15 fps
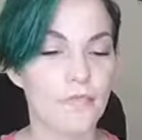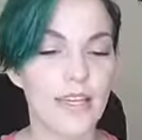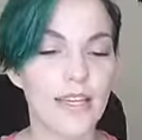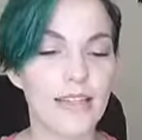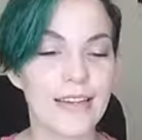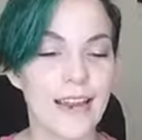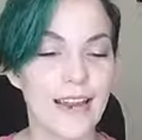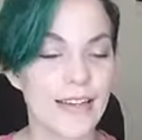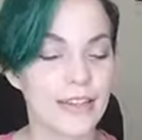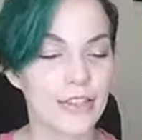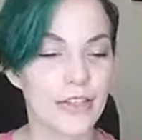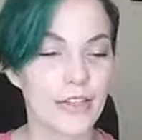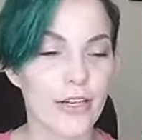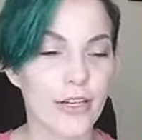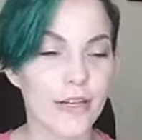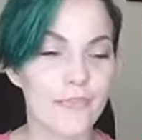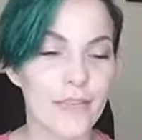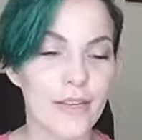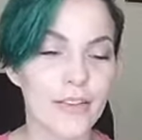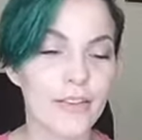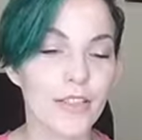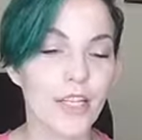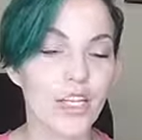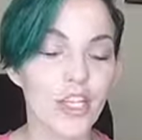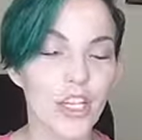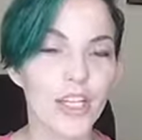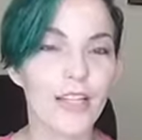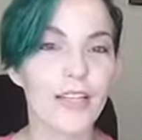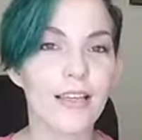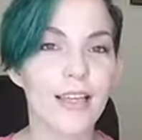eating ice cream, but it's a
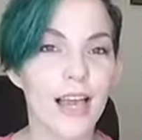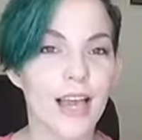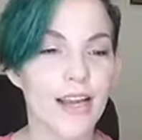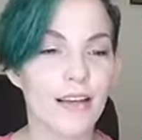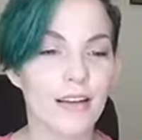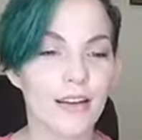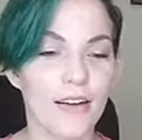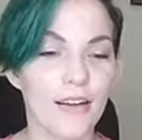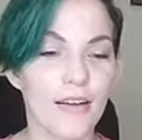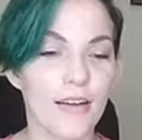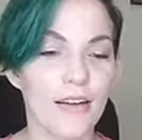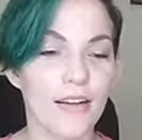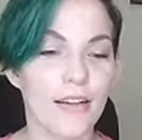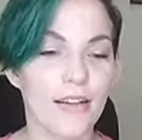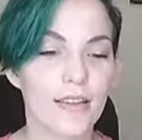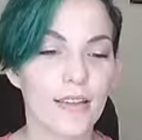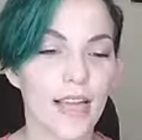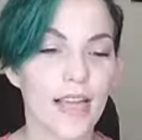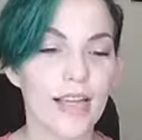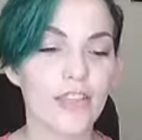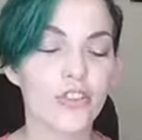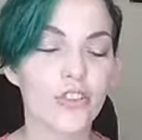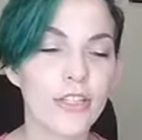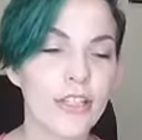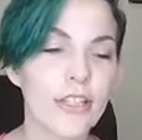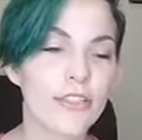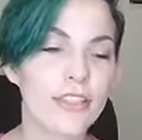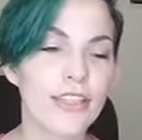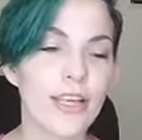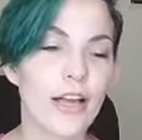good kind of like treat
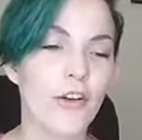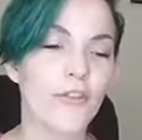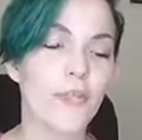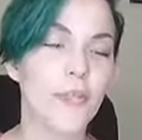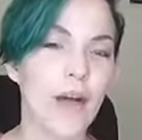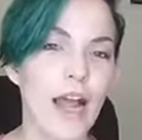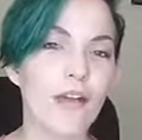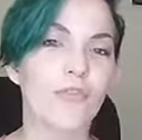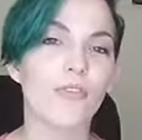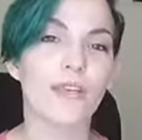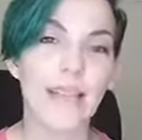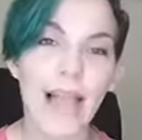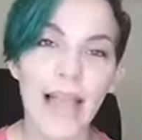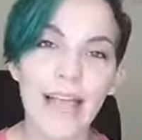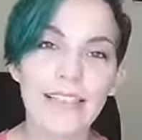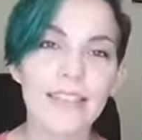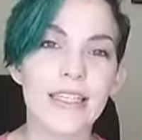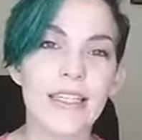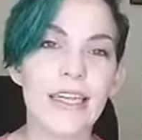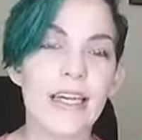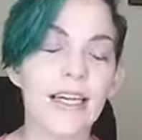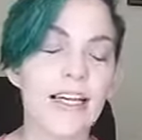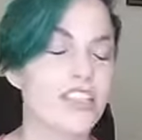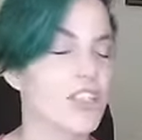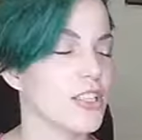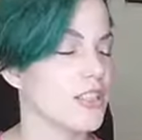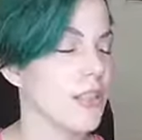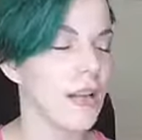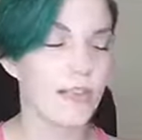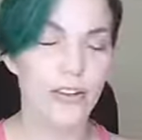yourself by relaxing and
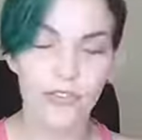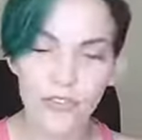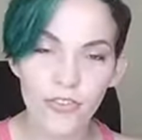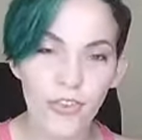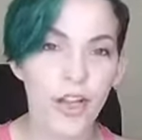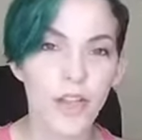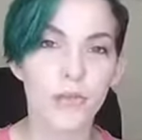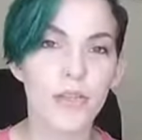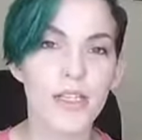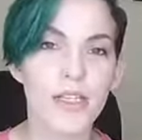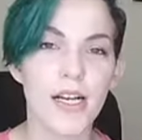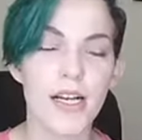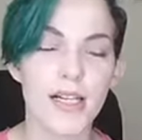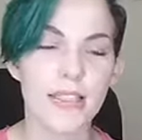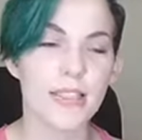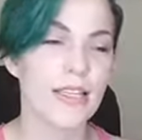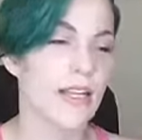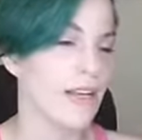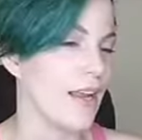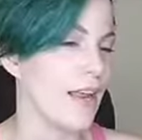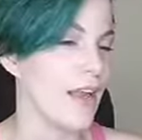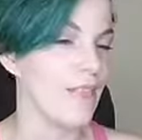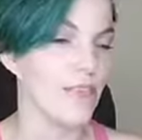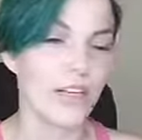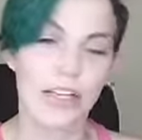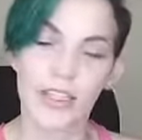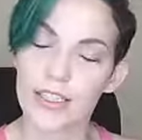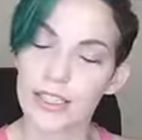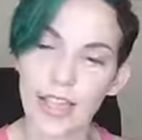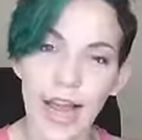just having fun with us and having a
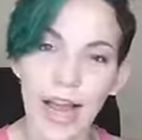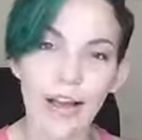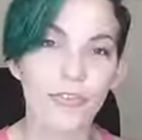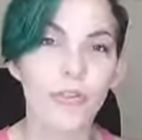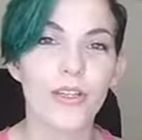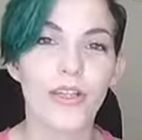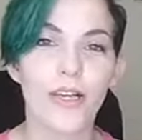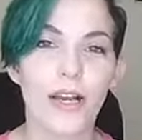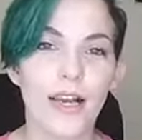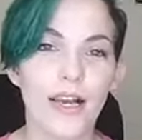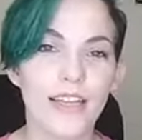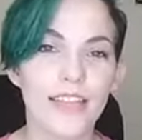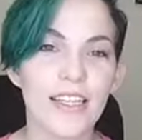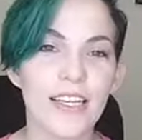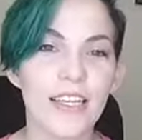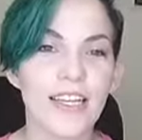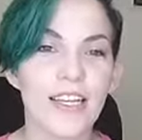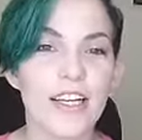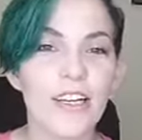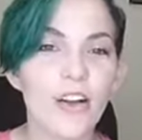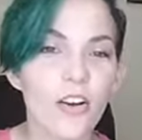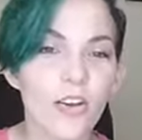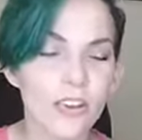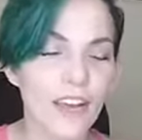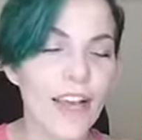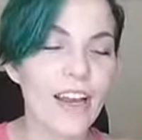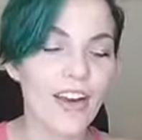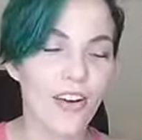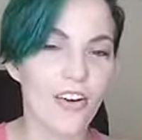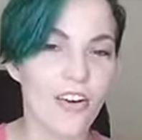good laugh with us, you know,
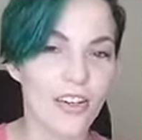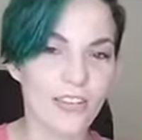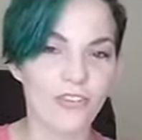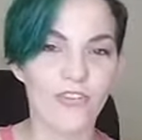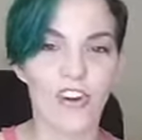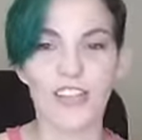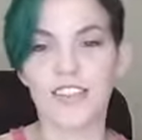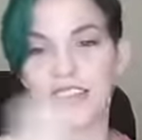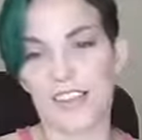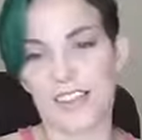lighthearted fun